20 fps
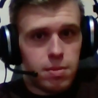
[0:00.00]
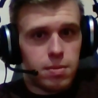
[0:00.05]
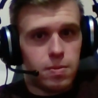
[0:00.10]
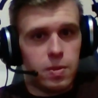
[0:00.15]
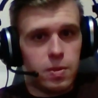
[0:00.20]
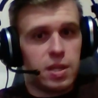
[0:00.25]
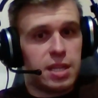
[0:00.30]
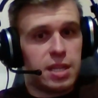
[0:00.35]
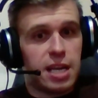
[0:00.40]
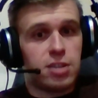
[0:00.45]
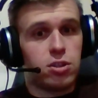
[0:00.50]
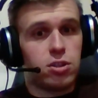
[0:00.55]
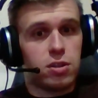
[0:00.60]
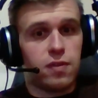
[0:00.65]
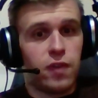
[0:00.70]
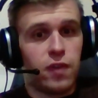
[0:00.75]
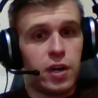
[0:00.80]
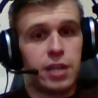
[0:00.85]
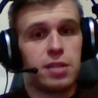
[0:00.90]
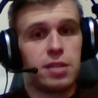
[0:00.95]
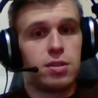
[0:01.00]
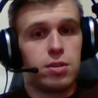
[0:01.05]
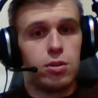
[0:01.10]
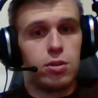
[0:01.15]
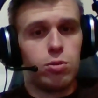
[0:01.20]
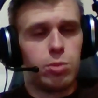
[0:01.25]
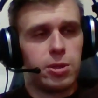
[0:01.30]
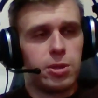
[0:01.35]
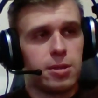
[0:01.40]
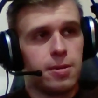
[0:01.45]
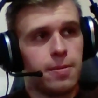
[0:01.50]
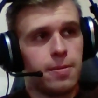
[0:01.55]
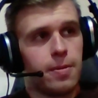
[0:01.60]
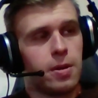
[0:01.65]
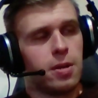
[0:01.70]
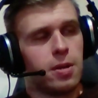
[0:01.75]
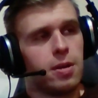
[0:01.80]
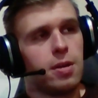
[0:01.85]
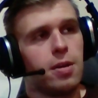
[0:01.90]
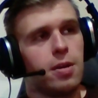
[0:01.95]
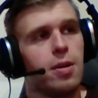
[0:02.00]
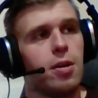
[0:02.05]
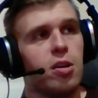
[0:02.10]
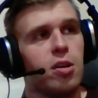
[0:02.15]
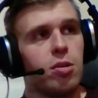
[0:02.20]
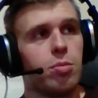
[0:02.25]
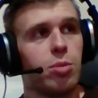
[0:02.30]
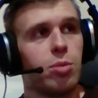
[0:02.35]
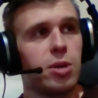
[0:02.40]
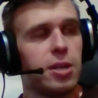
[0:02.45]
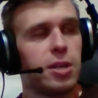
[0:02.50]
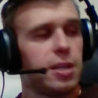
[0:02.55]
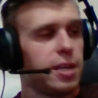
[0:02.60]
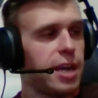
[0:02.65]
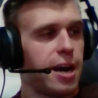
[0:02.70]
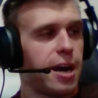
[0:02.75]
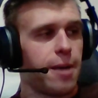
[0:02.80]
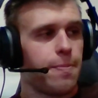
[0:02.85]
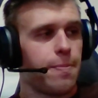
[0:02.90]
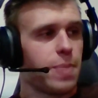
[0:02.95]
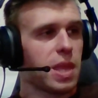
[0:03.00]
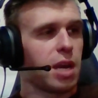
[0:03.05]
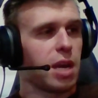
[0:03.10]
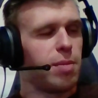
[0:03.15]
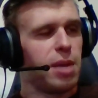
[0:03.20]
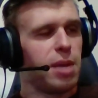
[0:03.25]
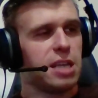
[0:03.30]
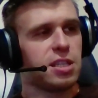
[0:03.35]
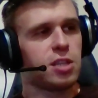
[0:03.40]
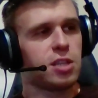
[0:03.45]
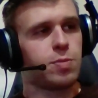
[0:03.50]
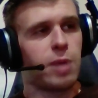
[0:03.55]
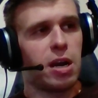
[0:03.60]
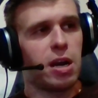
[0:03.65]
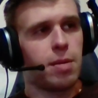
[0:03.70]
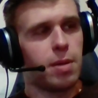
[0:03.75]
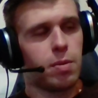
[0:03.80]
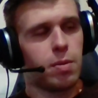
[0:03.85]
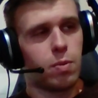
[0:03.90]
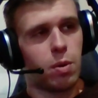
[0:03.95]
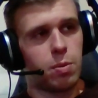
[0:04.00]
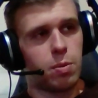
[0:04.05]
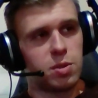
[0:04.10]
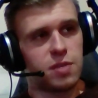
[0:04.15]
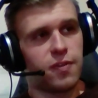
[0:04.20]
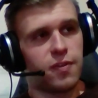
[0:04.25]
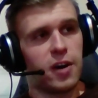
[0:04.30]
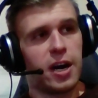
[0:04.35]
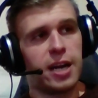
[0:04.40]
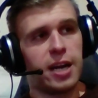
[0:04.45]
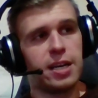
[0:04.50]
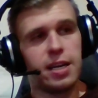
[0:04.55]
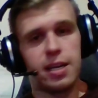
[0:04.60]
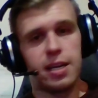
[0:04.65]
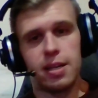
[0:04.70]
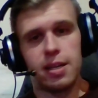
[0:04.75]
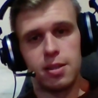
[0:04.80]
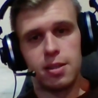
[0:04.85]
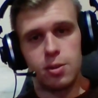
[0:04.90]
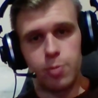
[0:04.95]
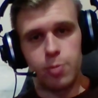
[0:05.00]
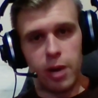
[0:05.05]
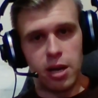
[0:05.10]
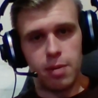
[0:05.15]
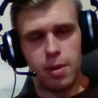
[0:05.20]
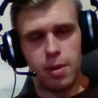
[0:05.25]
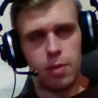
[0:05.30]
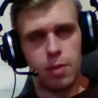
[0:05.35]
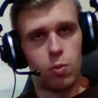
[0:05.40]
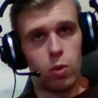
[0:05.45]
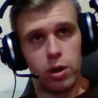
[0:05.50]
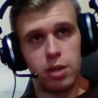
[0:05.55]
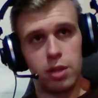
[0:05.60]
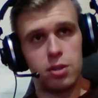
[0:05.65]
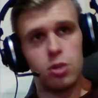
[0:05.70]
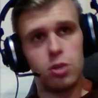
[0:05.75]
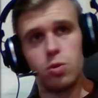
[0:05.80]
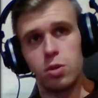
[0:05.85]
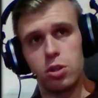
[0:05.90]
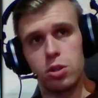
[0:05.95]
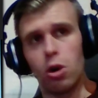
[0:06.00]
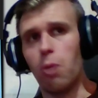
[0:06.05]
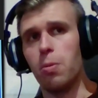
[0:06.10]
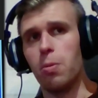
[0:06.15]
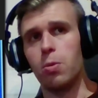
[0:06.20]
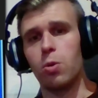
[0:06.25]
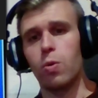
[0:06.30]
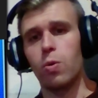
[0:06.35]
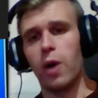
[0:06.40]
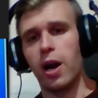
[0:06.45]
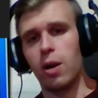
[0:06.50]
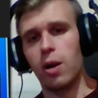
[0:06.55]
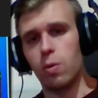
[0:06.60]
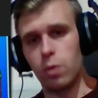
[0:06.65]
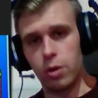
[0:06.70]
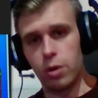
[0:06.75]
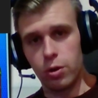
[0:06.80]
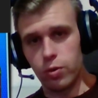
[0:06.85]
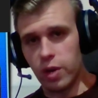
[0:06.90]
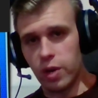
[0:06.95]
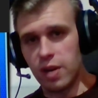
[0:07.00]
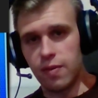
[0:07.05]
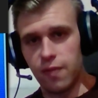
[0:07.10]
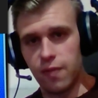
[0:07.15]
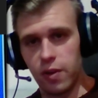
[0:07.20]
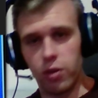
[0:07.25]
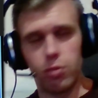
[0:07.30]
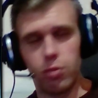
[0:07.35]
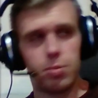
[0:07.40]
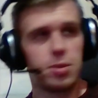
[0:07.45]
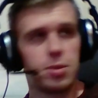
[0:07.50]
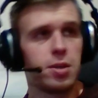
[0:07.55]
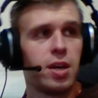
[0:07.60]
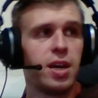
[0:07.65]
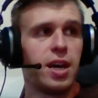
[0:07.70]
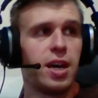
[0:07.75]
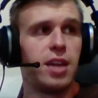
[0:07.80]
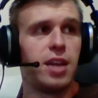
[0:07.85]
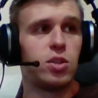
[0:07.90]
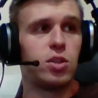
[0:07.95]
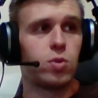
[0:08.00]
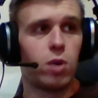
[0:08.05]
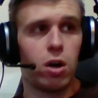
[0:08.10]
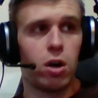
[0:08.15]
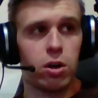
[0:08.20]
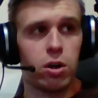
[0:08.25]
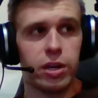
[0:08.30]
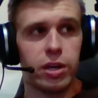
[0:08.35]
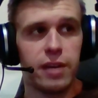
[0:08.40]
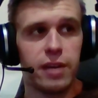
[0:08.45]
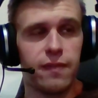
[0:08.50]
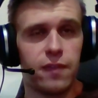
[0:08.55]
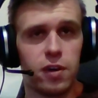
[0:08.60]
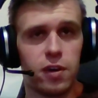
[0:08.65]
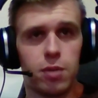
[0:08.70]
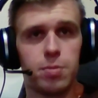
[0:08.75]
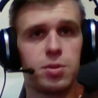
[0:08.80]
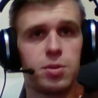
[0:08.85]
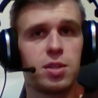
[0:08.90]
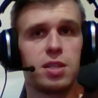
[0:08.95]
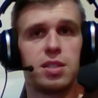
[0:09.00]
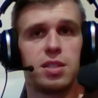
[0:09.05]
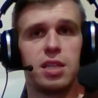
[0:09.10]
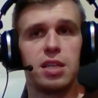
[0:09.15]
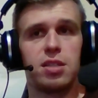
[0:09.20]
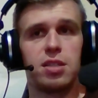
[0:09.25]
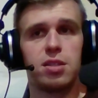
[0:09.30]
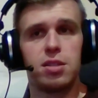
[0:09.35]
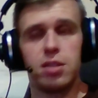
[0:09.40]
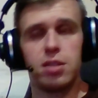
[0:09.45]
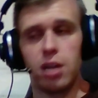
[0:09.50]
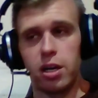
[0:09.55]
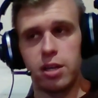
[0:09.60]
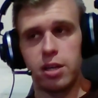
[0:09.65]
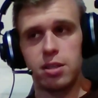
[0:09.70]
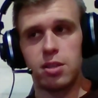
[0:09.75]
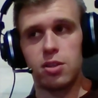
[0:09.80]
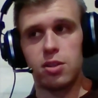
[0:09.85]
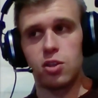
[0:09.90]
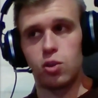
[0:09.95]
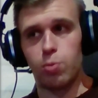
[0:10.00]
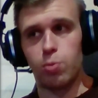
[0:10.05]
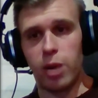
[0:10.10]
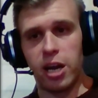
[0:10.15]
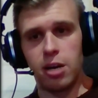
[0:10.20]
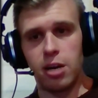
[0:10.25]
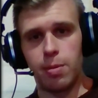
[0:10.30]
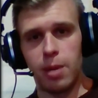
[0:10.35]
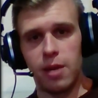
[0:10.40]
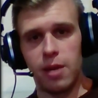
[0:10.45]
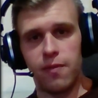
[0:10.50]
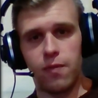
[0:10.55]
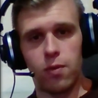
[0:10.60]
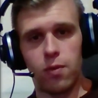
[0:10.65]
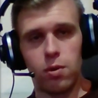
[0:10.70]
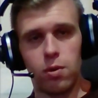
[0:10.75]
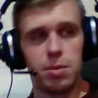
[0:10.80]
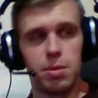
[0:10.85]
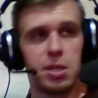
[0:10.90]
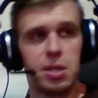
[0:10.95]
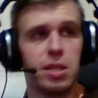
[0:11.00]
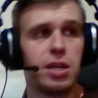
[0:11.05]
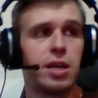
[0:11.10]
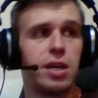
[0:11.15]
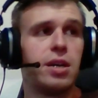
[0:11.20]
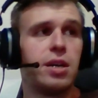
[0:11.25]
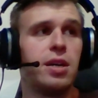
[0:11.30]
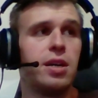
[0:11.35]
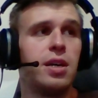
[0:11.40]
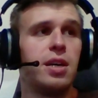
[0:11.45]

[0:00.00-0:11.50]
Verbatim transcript: Like that's just fucking stupid. But yeah, Amazing Spider-Man 1 was fine, and Spider-Man 1 and 2 with Tobey Maguire were great films. And these were all great films because they stuck to the Spider-Man formula